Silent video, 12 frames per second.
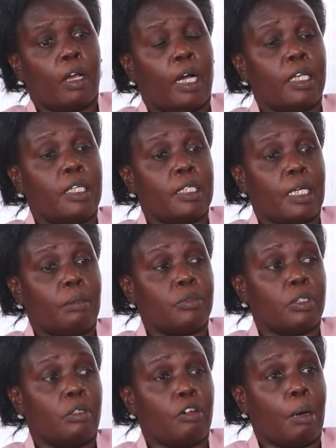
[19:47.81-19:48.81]
and in
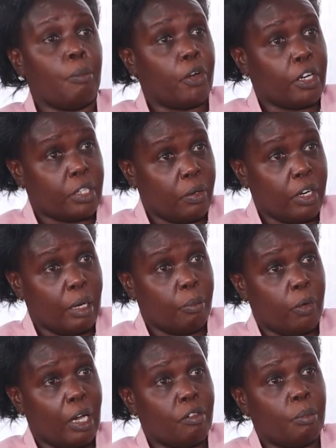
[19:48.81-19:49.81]
terms of a
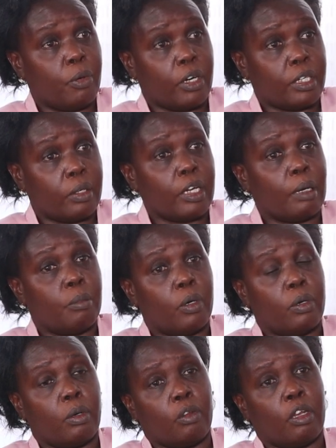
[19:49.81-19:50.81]
moratorium. We have a moratorium
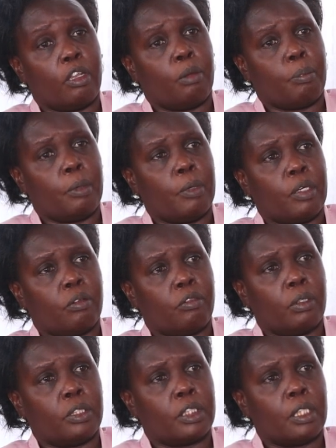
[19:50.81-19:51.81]
on the repayment
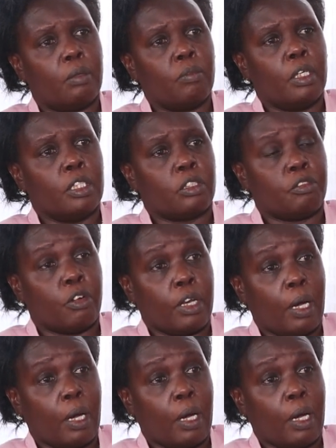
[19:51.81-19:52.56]
of loans. So for